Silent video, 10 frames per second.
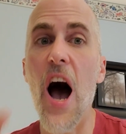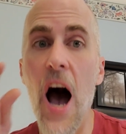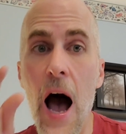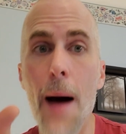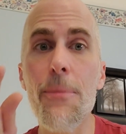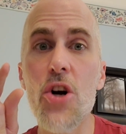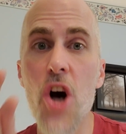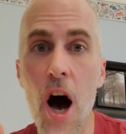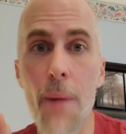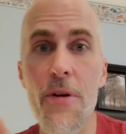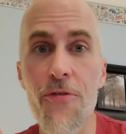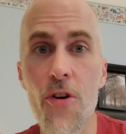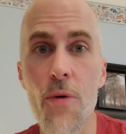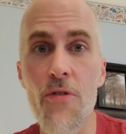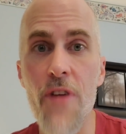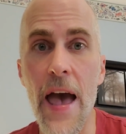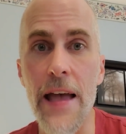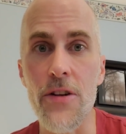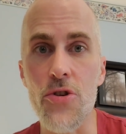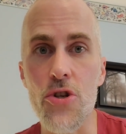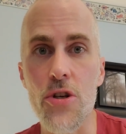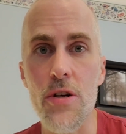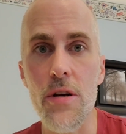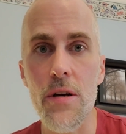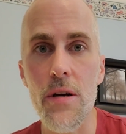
I'm coming for revenge.